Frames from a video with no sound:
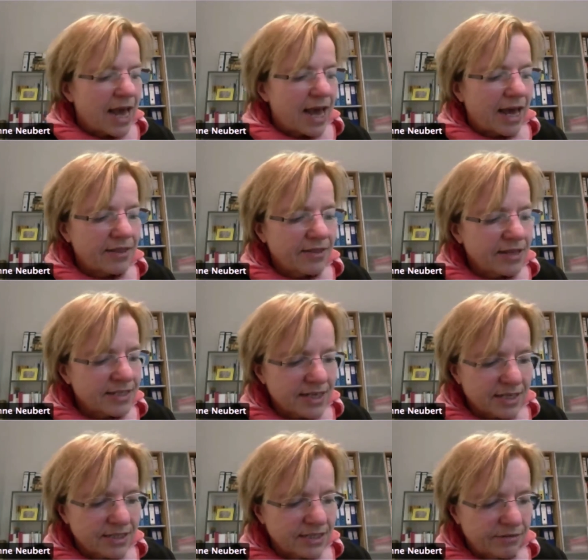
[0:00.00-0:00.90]
And
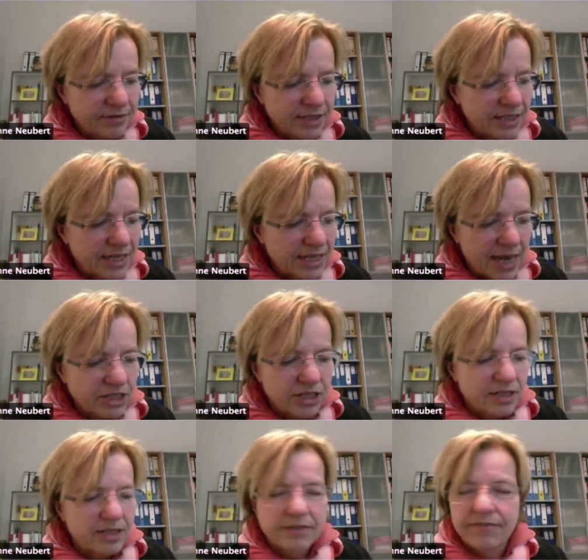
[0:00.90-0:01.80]
this activity
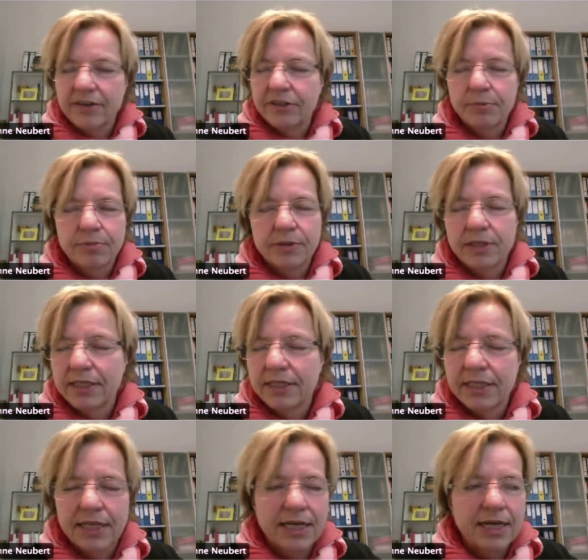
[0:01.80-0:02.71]
actually is very
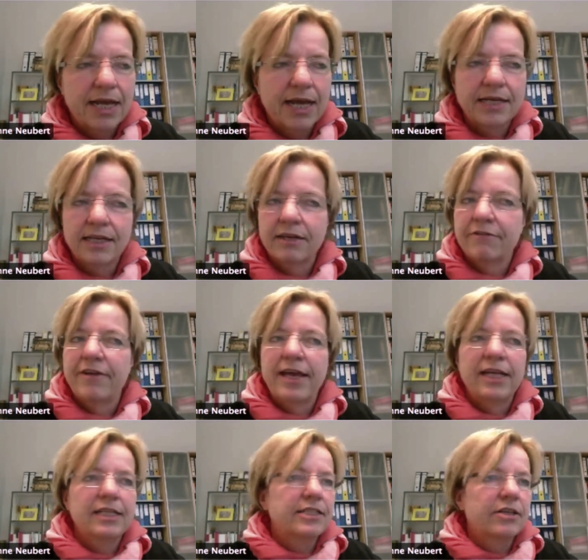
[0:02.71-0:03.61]
political, and it
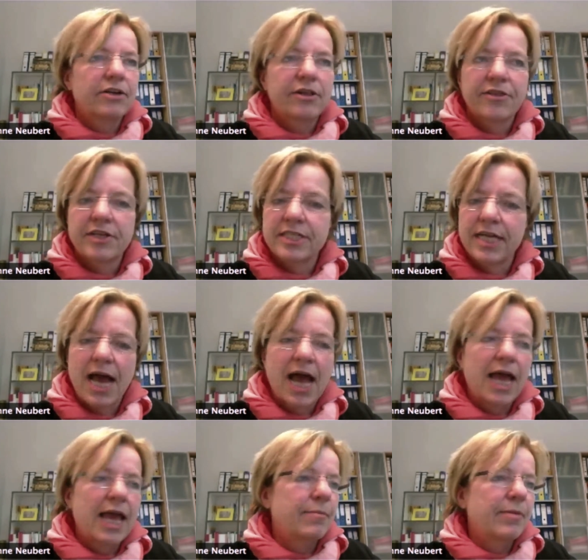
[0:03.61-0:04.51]
fails all the
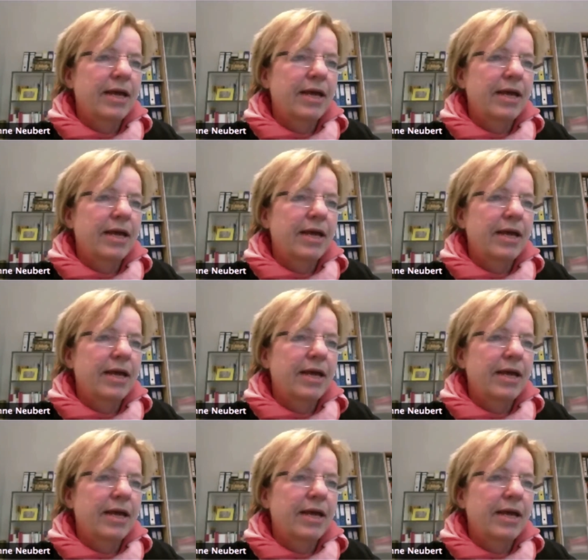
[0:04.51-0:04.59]
time,